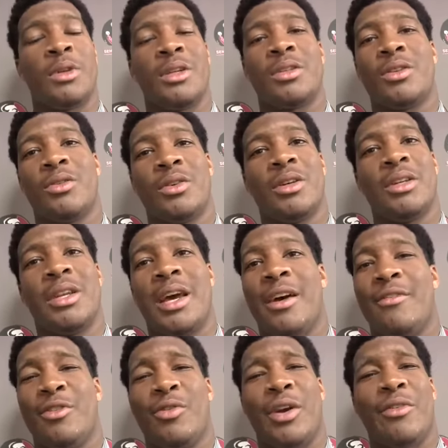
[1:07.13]
Man, it's so good to
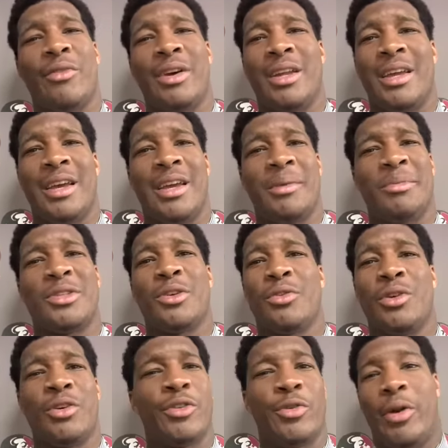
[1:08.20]
have a great running game. It's
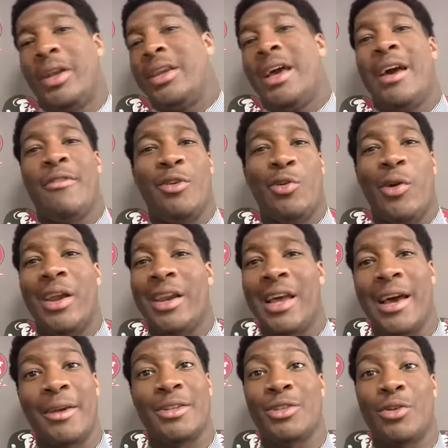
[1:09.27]
so great to have a great
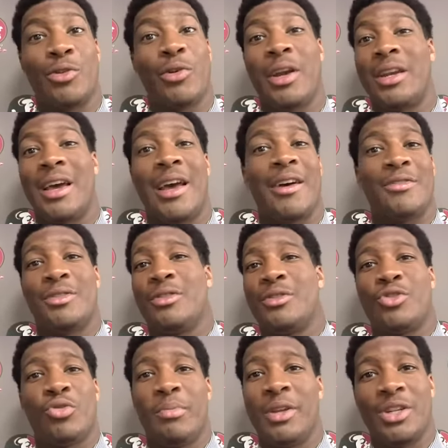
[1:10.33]
line. It's so great to
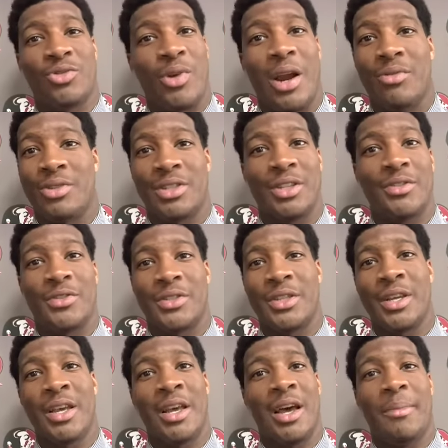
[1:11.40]
have tremendous wide receivers.
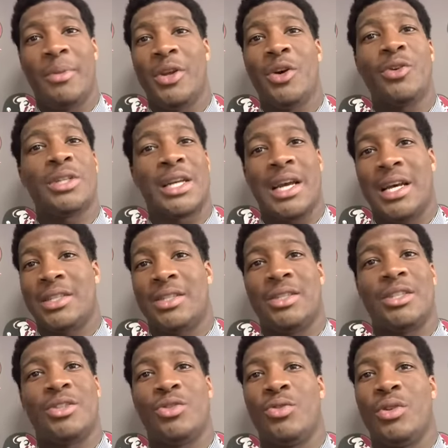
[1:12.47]
I mean, those guys are
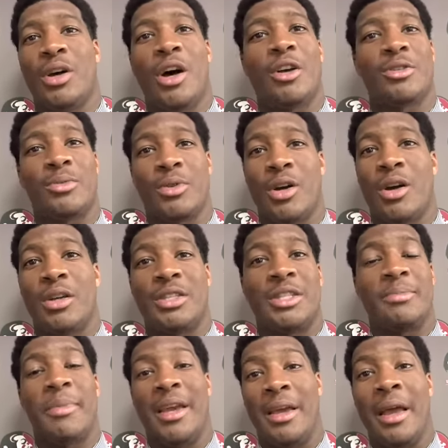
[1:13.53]
just doing an awesome guard.
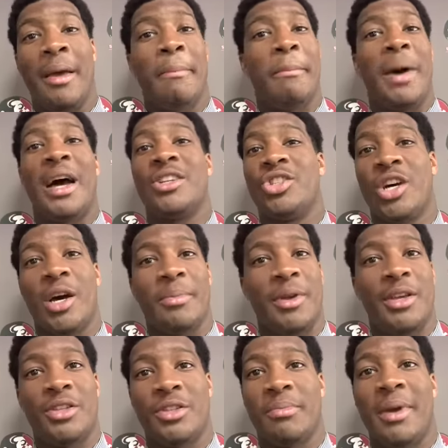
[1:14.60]
Just make my job
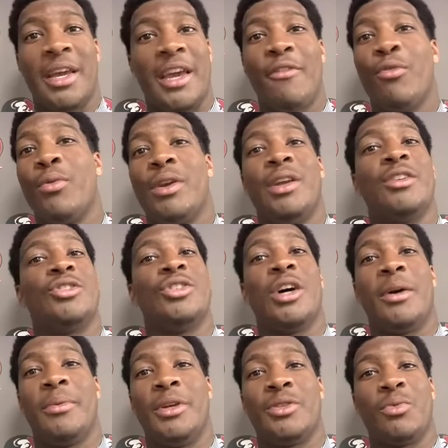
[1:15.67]
easier, make everyone else's
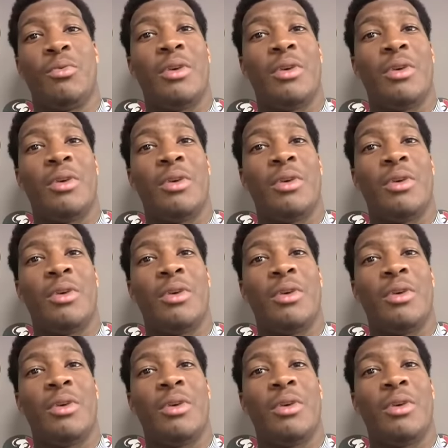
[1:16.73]
job easier.